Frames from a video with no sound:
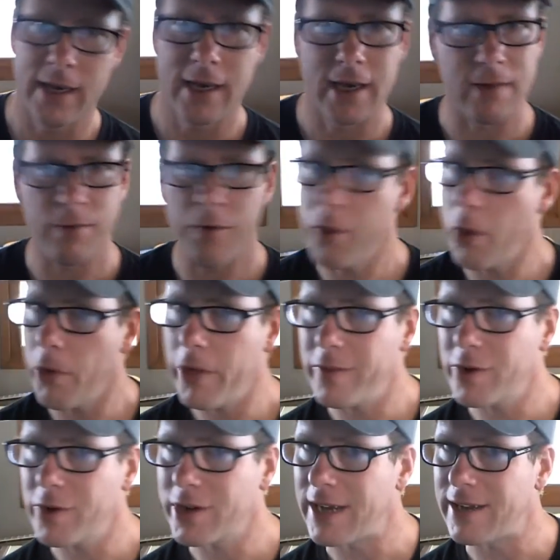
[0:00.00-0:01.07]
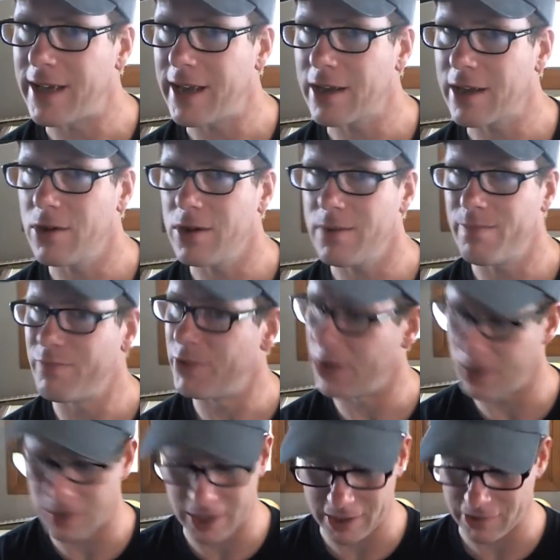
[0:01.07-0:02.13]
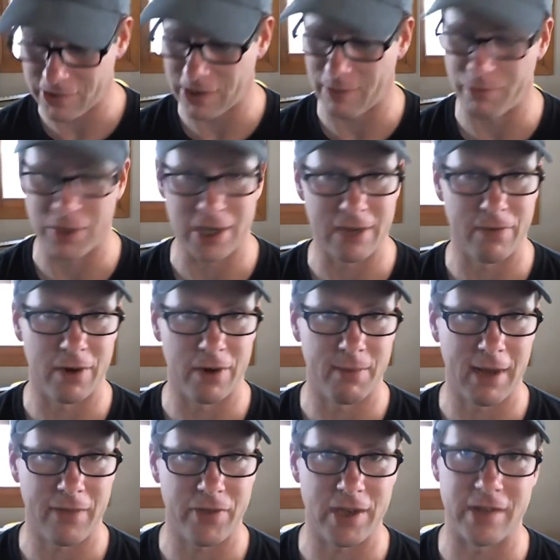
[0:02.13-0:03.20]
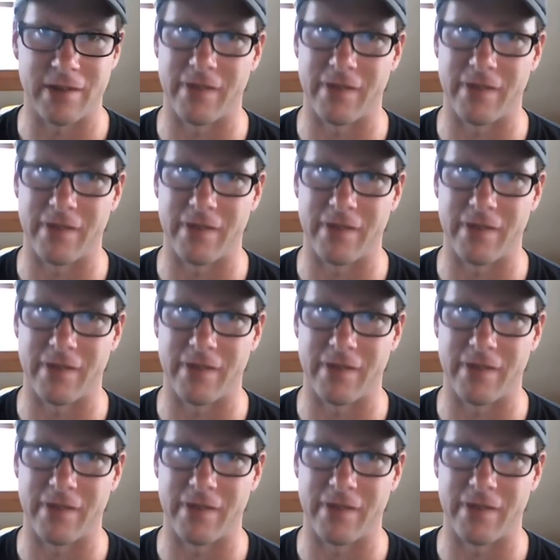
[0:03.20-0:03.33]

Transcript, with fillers: Even though they looked identical, there is something different about these,